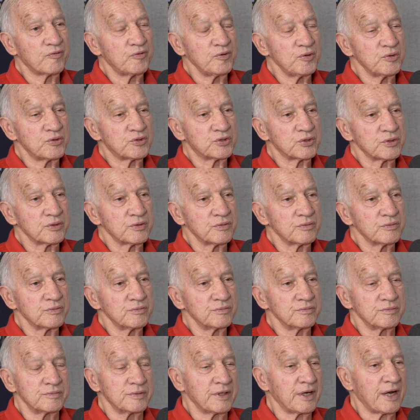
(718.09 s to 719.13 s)
future,
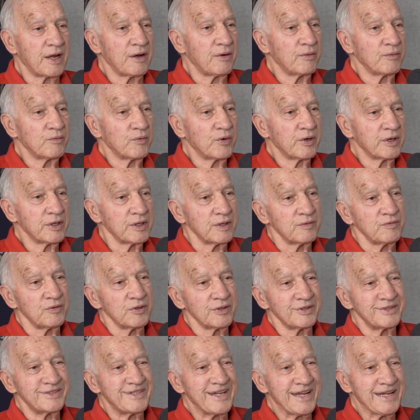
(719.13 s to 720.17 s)
and I don't want to give you
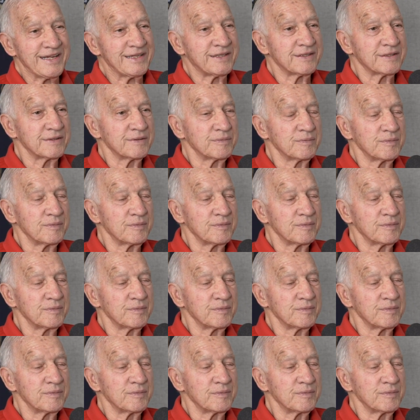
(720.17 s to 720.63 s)
a date,